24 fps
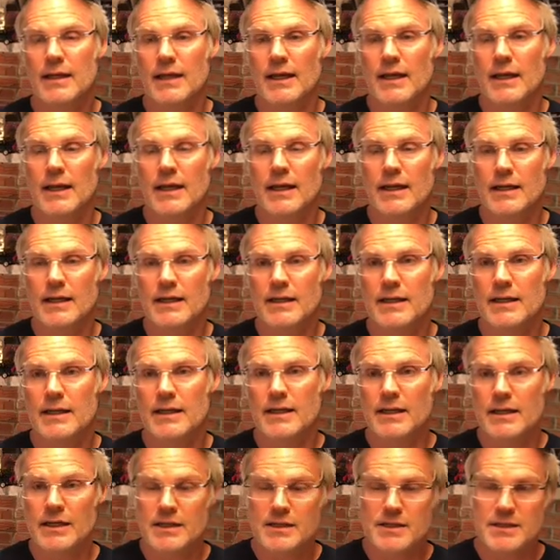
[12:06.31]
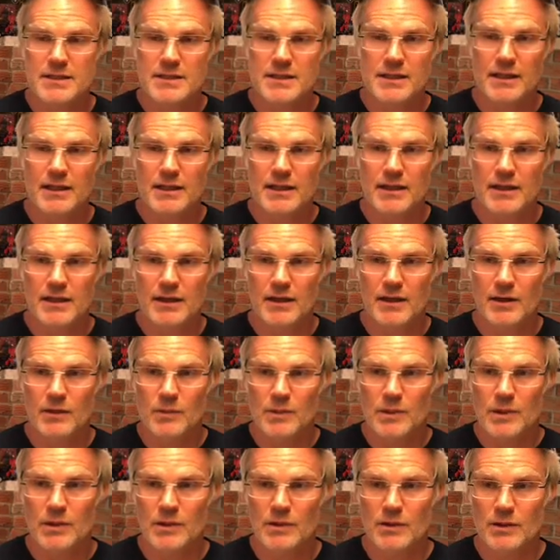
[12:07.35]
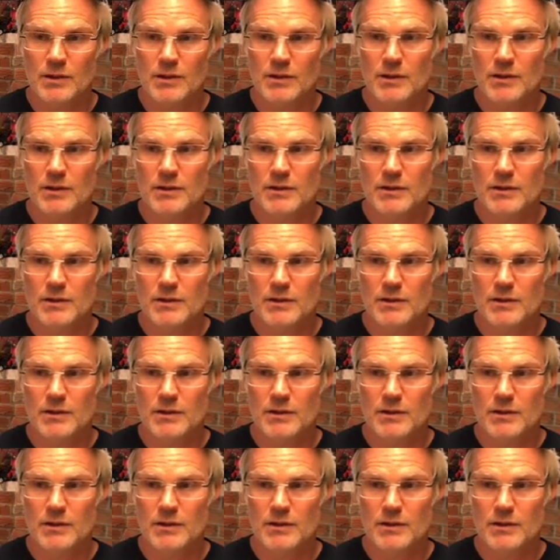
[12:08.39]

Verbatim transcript: and and it's uh, a real